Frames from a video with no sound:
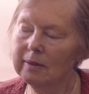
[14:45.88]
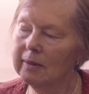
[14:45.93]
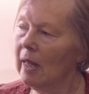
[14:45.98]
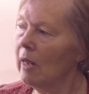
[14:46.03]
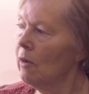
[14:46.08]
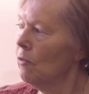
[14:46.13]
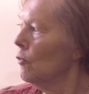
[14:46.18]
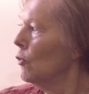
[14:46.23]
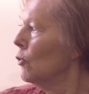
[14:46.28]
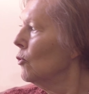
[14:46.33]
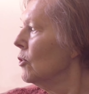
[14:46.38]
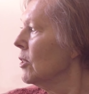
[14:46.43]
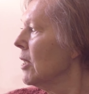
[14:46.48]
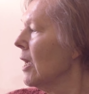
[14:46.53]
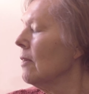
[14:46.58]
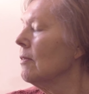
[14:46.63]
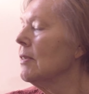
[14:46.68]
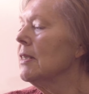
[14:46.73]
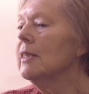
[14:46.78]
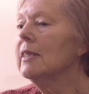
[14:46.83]
that road
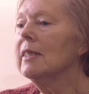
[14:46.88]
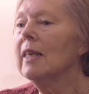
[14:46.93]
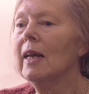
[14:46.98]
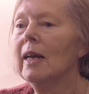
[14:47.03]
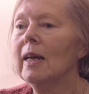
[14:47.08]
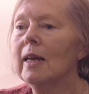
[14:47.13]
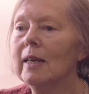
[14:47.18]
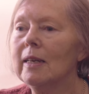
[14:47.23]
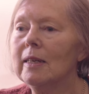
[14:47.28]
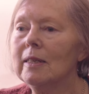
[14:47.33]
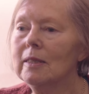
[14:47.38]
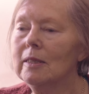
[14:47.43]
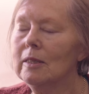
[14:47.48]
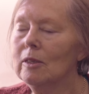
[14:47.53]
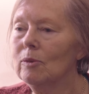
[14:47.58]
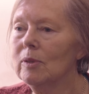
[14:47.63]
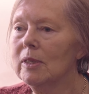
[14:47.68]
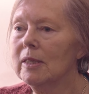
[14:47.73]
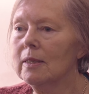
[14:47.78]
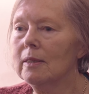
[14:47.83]
outside,
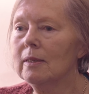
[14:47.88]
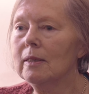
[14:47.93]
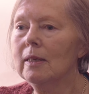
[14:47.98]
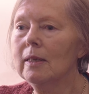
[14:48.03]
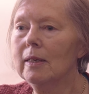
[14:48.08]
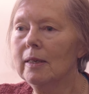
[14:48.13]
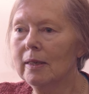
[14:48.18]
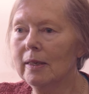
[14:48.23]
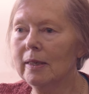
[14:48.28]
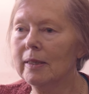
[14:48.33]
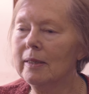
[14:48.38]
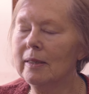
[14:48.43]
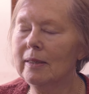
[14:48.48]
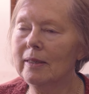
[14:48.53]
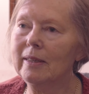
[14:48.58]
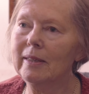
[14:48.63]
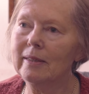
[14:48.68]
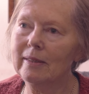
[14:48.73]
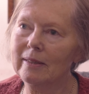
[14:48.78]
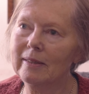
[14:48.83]
there was an
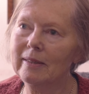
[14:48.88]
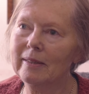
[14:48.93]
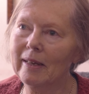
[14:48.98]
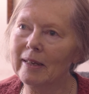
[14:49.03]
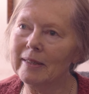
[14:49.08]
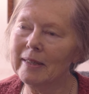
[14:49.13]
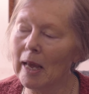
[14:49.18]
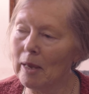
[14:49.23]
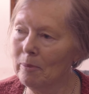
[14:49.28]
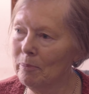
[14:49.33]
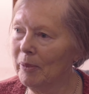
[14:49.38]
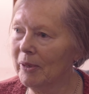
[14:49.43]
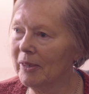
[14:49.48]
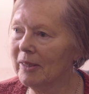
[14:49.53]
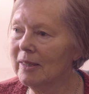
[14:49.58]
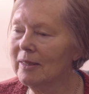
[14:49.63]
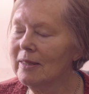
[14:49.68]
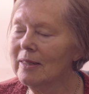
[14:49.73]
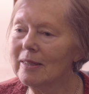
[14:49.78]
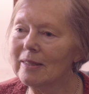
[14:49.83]

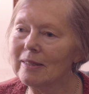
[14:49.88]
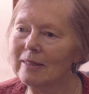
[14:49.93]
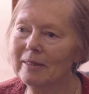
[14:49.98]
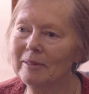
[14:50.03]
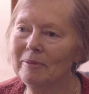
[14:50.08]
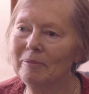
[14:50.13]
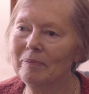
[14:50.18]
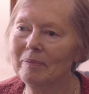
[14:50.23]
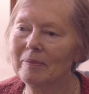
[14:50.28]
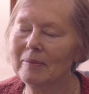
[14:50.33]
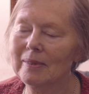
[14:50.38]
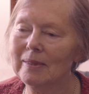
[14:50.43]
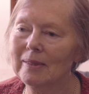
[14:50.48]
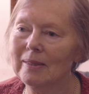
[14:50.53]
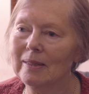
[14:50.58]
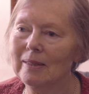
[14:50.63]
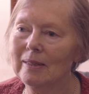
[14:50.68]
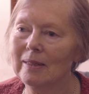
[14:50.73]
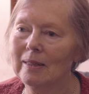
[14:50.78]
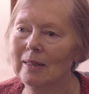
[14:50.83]
ambulance,
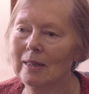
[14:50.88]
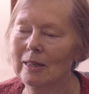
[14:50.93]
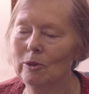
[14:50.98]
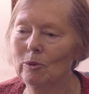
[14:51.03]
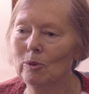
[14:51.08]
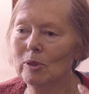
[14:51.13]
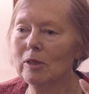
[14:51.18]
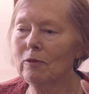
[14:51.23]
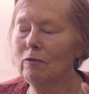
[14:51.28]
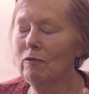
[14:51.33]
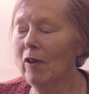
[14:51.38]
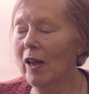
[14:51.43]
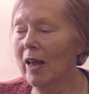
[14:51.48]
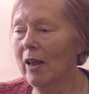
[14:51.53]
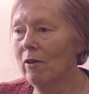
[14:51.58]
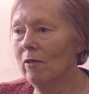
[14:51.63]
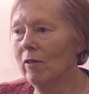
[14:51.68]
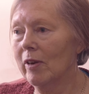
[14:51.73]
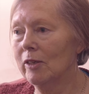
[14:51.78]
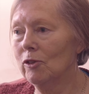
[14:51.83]
there was a
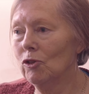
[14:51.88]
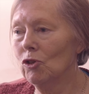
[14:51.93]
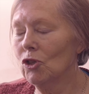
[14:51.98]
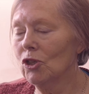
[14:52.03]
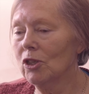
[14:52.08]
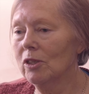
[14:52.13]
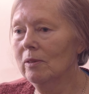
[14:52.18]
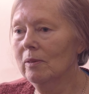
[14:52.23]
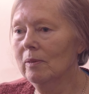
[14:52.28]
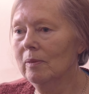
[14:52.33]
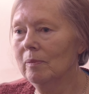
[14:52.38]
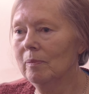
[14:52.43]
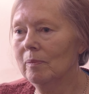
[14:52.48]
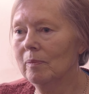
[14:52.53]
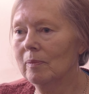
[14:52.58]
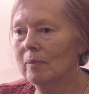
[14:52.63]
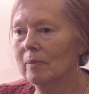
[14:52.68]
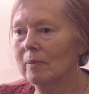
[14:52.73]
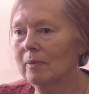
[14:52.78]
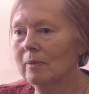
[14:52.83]
fire engine,
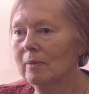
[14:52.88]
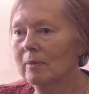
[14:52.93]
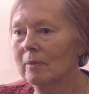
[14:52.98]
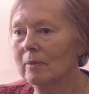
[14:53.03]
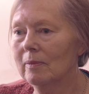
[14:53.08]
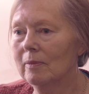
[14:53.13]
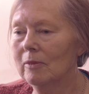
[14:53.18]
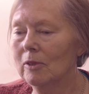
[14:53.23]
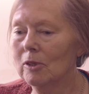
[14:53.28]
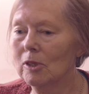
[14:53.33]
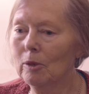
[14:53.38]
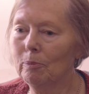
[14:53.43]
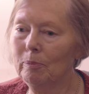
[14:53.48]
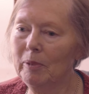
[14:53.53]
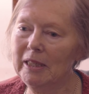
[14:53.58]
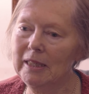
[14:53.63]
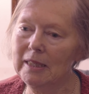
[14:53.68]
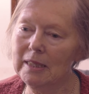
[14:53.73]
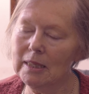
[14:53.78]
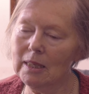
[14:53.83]
there's a
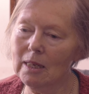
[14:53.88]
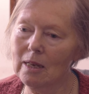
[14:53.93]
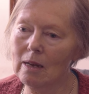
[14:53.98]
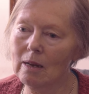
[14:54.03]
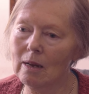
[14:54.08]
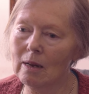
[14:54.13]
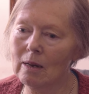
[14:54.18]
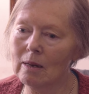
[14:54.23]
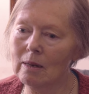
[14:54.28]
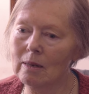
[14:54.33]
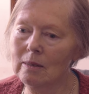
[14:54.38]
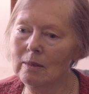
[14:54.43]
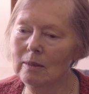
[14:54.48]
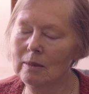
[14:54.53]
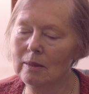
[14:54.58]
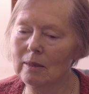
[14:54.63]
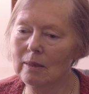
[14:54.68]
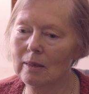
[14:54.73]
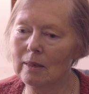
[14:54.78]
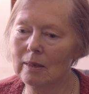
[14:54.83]
police car,
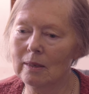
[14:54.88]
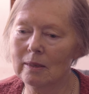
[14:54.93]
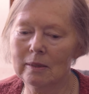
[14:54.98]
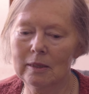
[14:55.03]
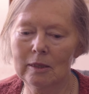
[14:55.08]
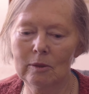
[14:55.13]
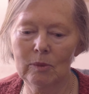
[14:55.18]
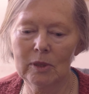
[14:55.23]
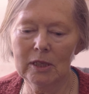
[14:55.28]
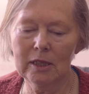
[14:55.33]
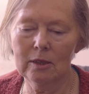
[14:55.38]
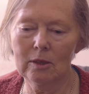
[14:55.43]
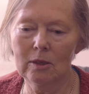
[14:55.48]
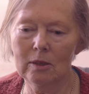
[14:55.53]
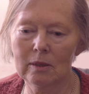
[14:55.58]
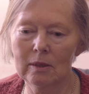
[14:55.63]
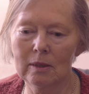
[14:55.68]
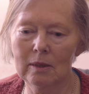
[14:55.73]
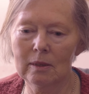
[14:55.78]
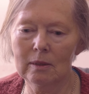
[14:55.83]
and there was
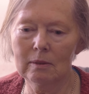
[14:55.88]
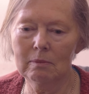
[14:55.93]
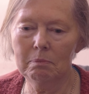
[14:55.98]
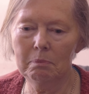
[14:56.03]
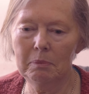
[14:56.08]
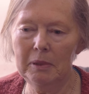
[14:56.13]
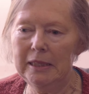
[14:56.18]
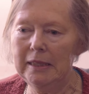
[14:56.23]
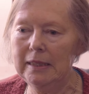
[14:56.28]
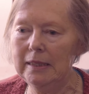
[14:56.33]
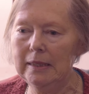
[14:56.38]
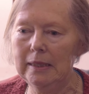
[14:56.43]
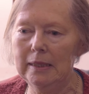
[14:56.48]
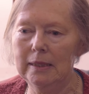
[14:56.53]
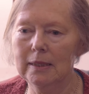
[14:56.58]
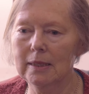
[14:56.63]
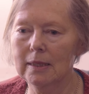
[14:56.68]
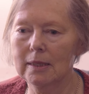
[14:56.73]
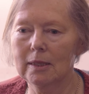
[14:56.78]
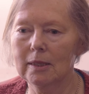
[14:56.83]
another police
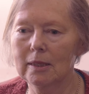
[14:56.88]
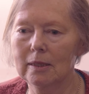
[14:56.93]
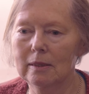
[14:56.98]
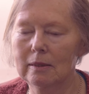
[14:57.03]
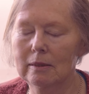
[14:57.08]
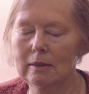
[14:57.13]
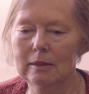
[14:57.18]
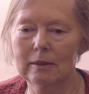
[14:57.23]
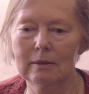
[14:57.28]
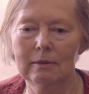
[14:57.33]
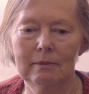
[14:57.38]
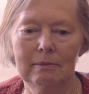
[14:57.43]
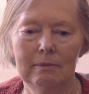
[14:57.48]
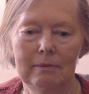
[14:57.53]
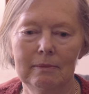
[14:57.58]
incident